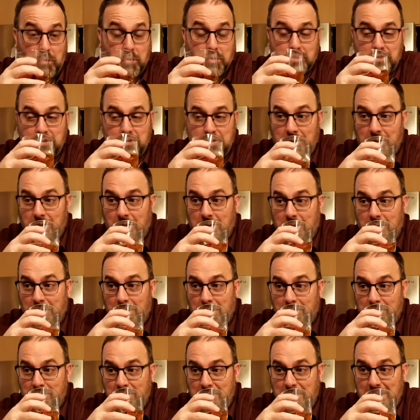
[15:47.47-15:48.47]
course, you don't know
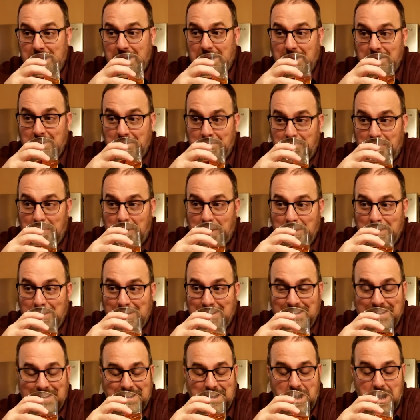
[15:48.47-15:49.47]
what I'm thinking,
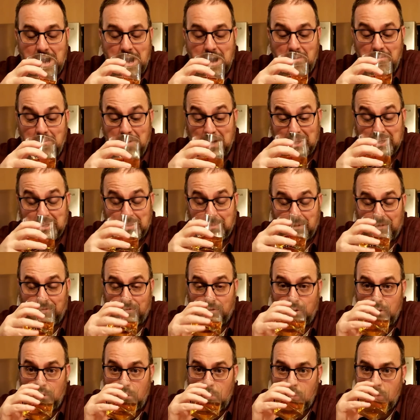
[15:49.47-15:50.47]
but we get some of
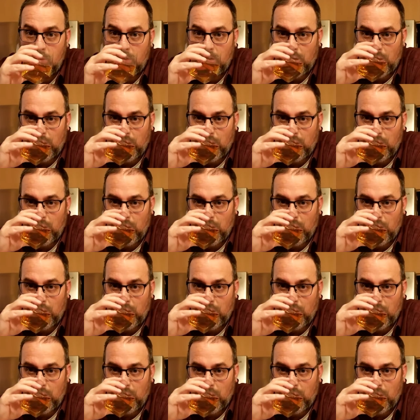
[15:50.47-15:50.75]
the fruit.